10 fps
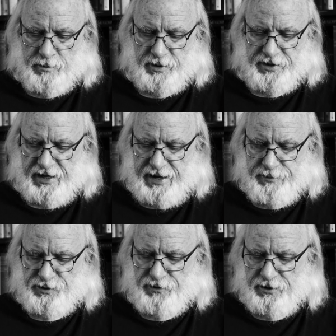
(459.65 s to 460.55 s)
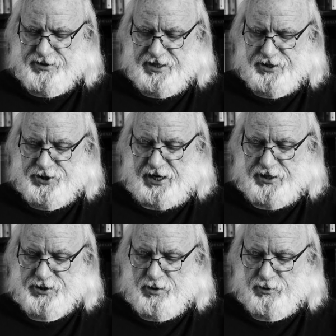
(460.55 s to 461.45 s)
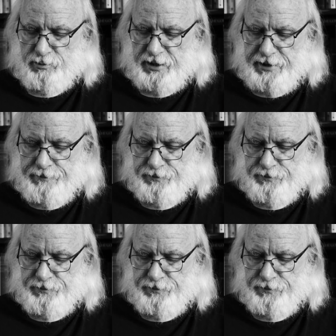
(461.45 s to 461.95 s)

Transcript: But the atmosphere did change notably.